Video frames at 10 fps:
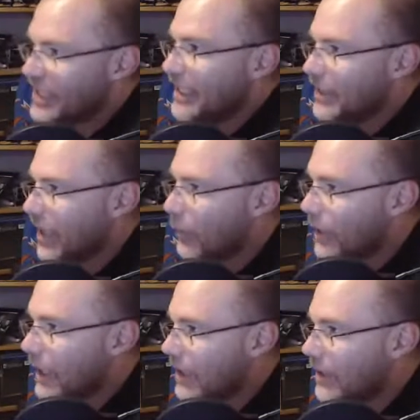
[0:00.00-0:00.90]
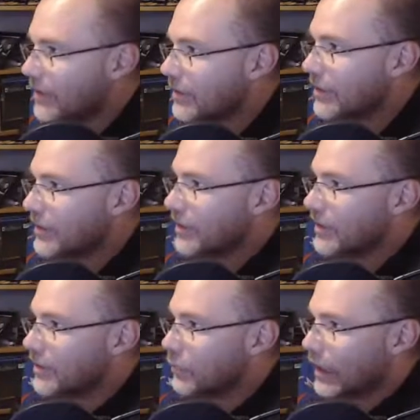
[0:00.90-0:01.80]
Like, we gotta
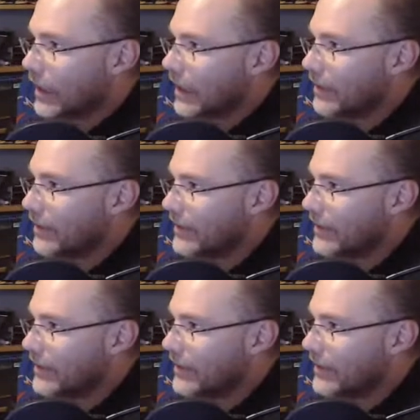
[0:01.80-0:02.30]
keep